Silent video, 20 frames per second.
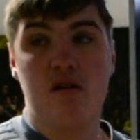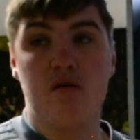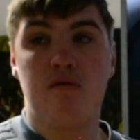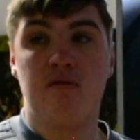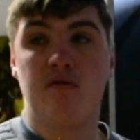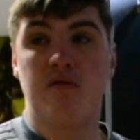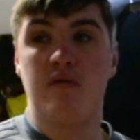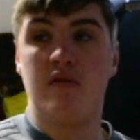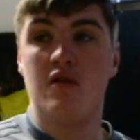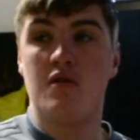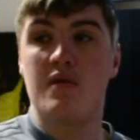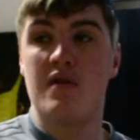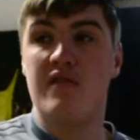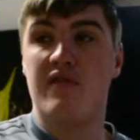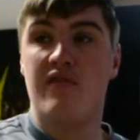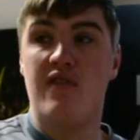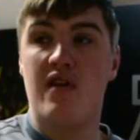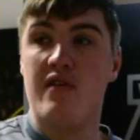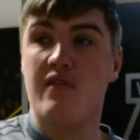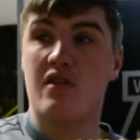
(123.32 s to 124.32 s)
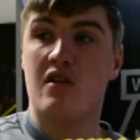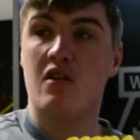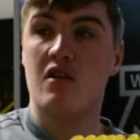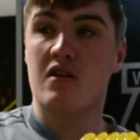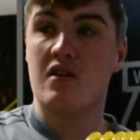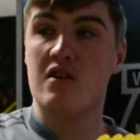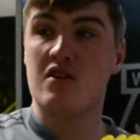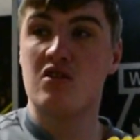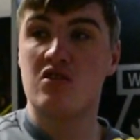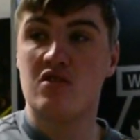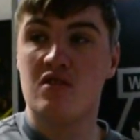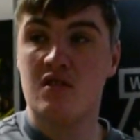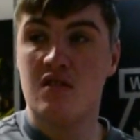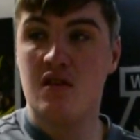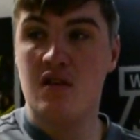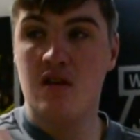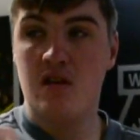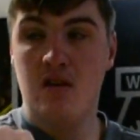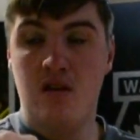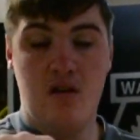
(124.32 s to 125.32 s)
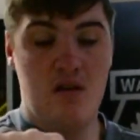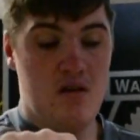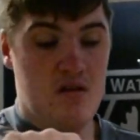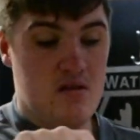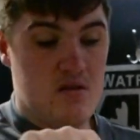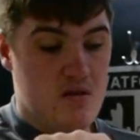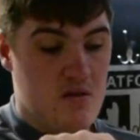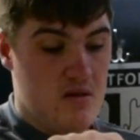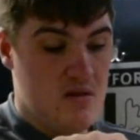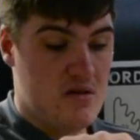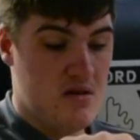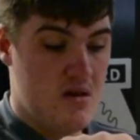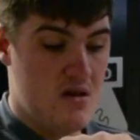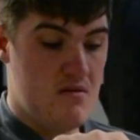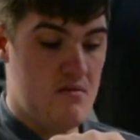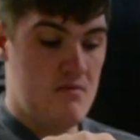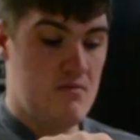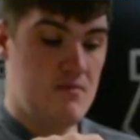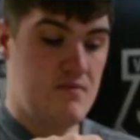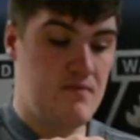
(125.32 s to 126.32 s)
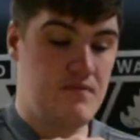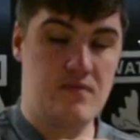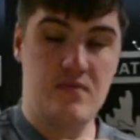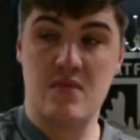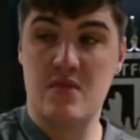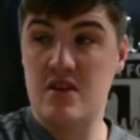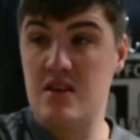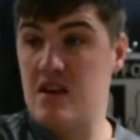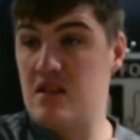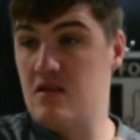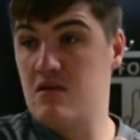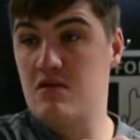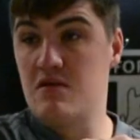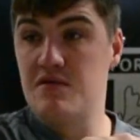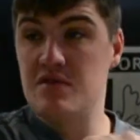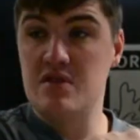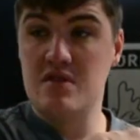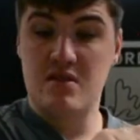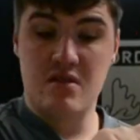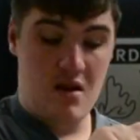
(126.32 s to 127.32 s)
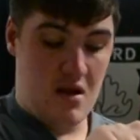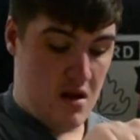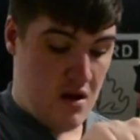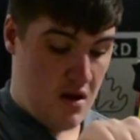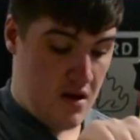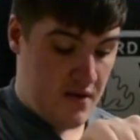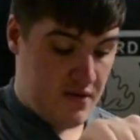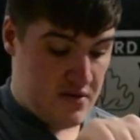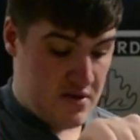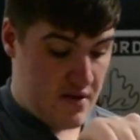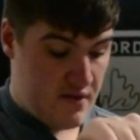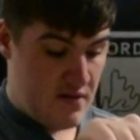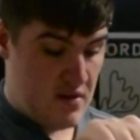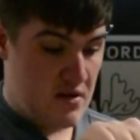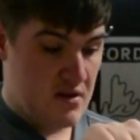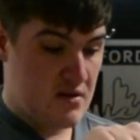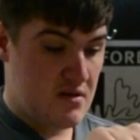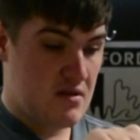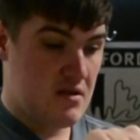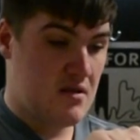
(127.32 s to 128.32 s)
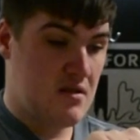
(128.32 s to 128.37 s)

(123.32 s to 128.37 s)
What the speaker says: here from about 5 o'clock-ish. So it's again, obviously starting at 7:30.